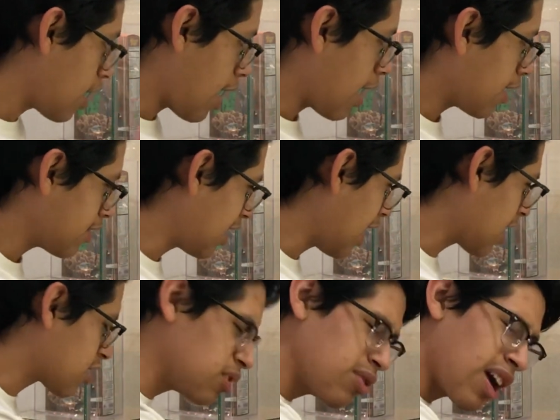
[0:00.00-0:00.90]
they
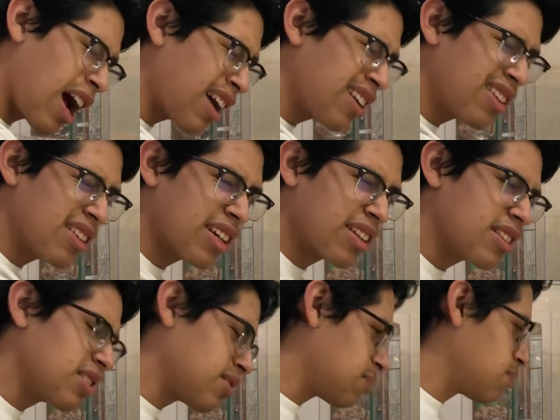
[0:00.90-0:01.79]
actually added like
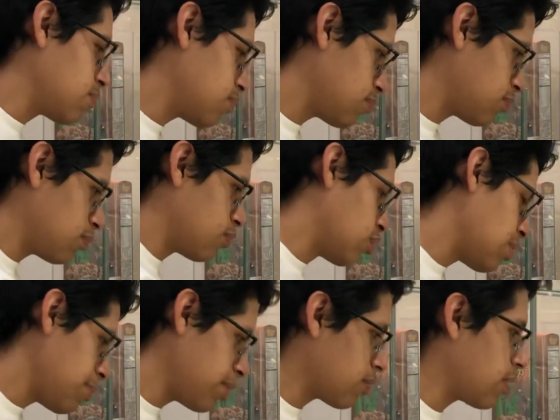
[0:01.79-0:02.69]
this
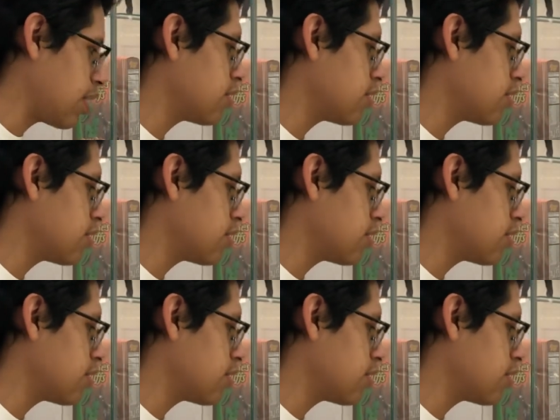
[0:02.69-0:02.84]
ribbon around